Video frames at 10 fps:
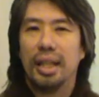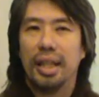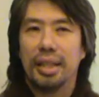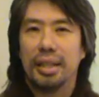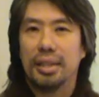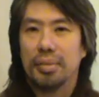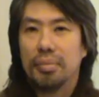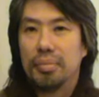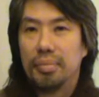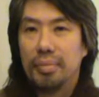and
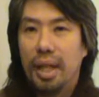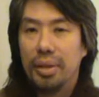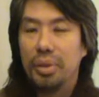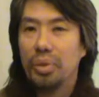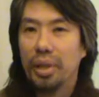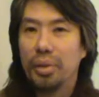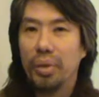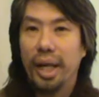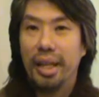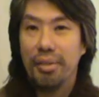I do not
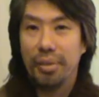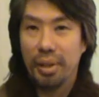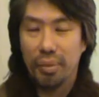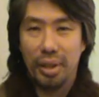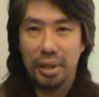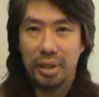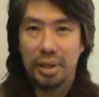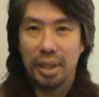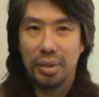do anything religious,